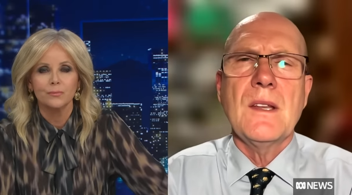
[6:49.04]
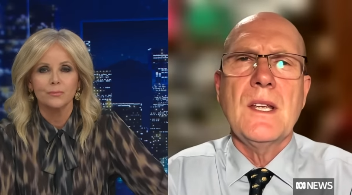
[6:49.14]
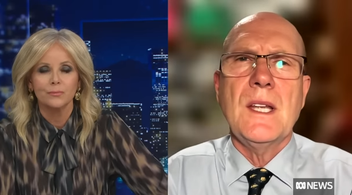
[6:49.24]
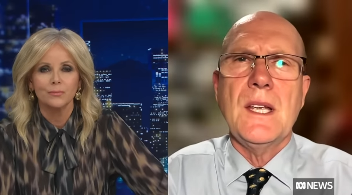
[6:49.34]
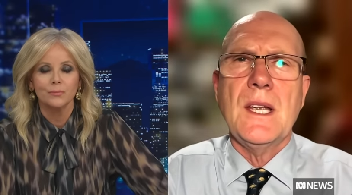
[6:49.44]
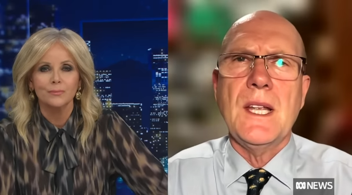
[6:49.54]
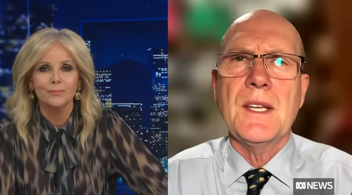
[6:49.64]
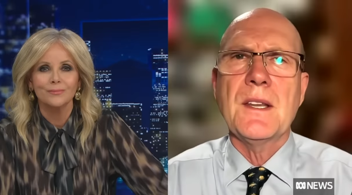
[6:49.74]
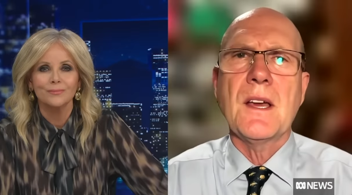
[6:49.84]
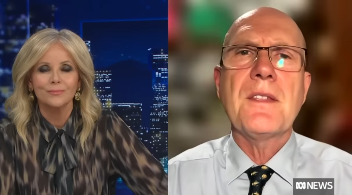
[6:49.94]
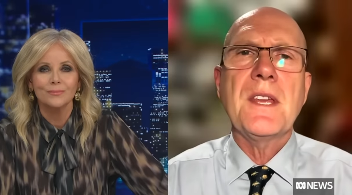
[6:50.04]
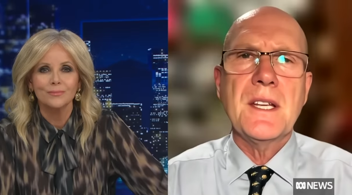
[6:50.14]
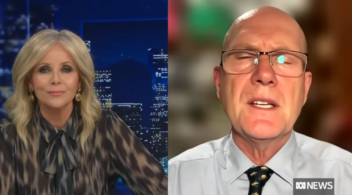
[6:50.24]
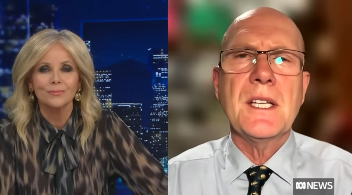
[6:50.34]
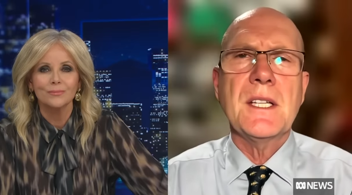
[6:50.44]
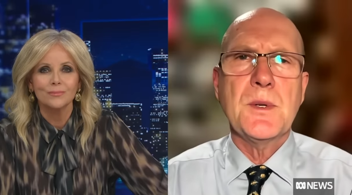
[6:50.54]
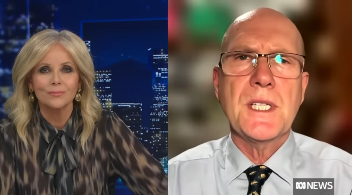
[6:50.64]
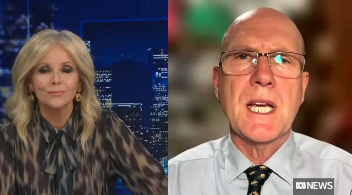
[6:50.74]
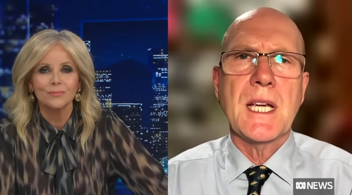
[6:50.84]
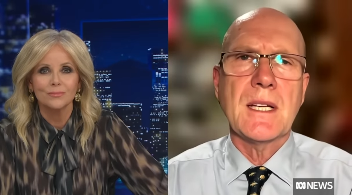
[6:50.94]
Speaker 1: It, it, I think it needs to be
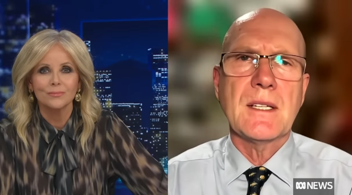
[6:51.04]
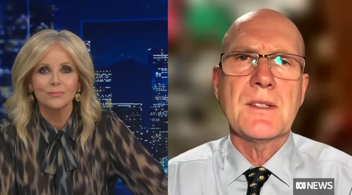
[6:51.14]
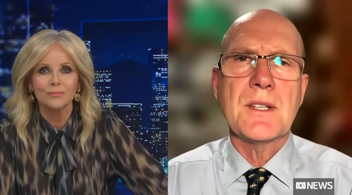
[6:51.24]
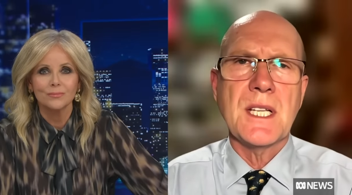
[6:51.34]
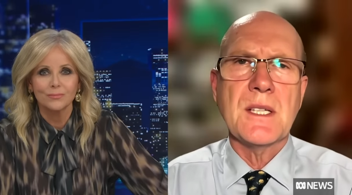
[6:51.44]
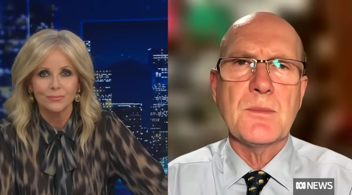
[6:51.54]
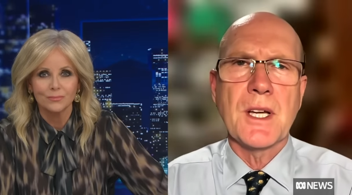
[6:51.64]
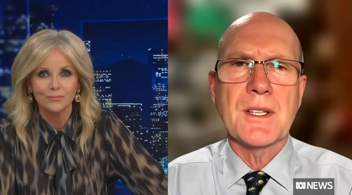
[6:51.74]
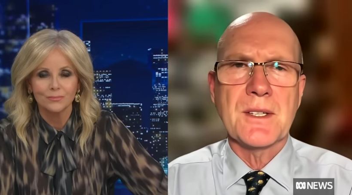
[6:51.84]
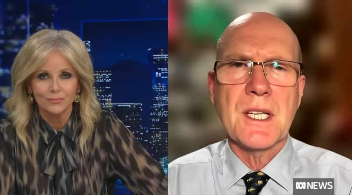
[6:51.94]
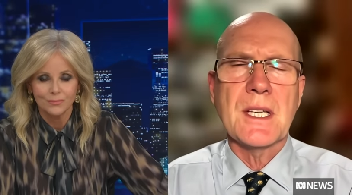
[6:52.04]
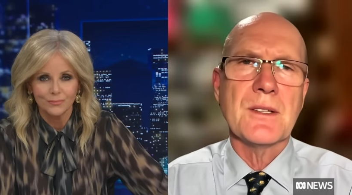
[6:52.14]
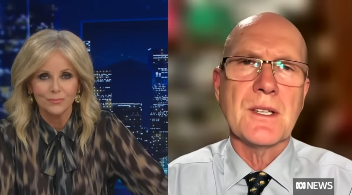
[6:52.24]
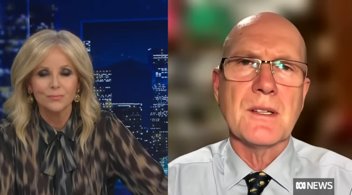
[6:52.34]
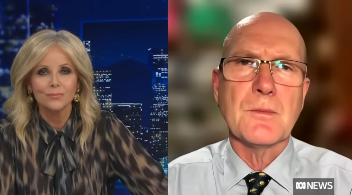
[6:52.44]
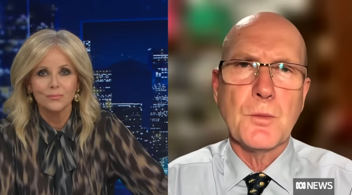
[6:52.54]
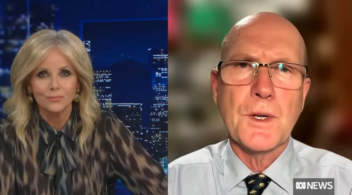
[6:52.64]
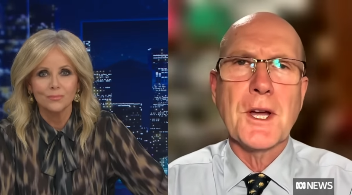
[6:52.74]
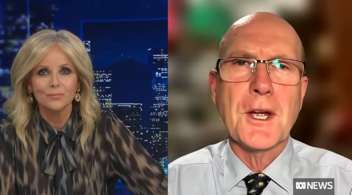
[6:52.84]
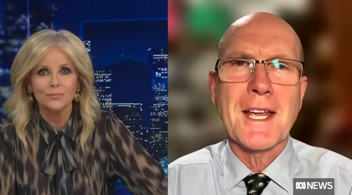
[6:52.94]
taken disease by disease, and we
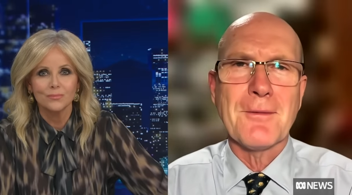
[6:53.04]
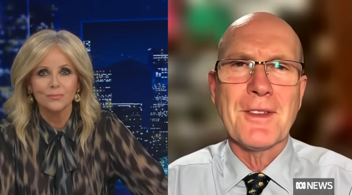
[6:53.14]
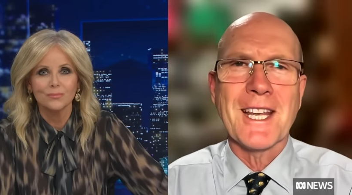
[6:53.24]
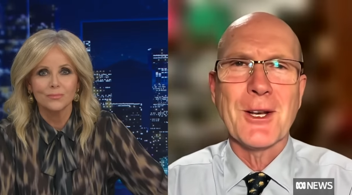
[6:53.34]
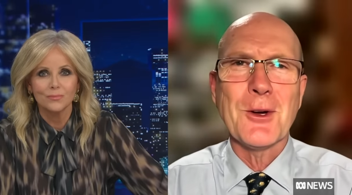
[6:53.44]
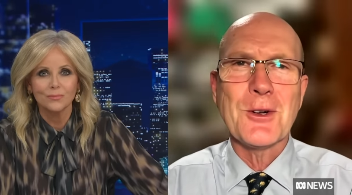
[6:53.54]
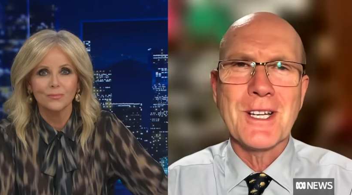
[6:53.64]
don't have that long.